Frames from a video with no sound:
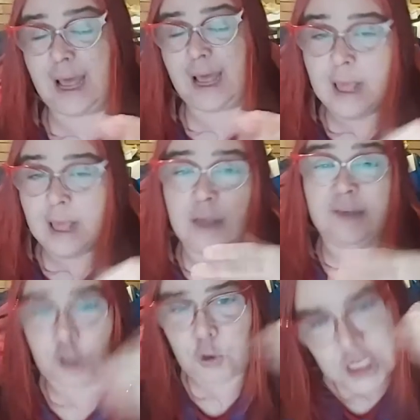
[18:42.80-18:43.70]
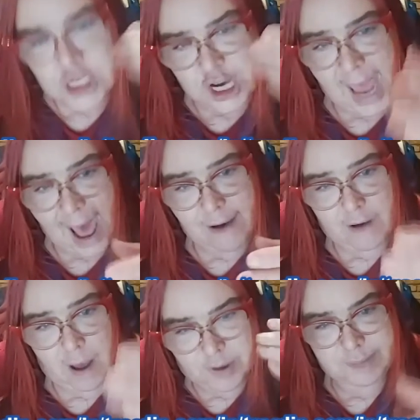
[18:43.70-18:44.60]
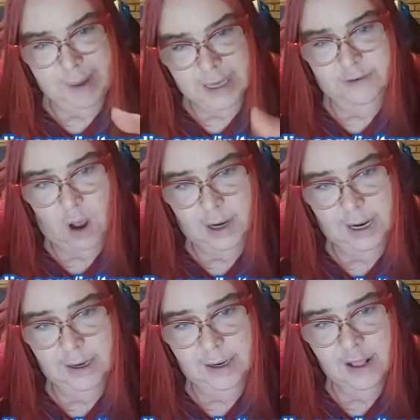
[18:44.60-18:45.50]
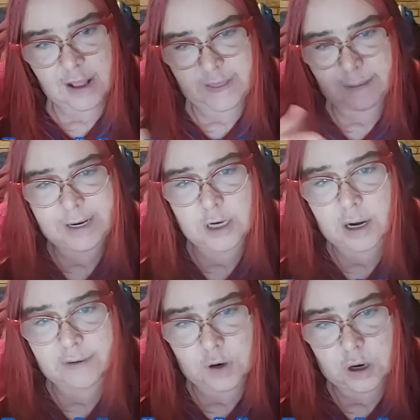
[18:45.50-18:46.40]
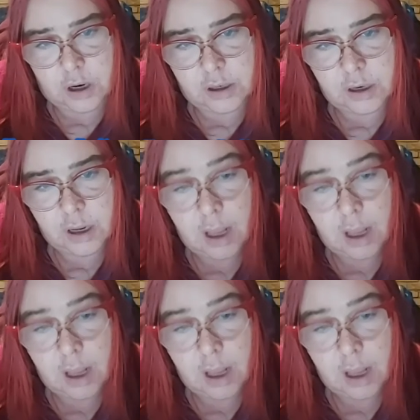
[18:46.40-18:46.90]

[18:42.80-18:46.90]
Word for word: that. So you actually have a perspective on it but they may not have heard.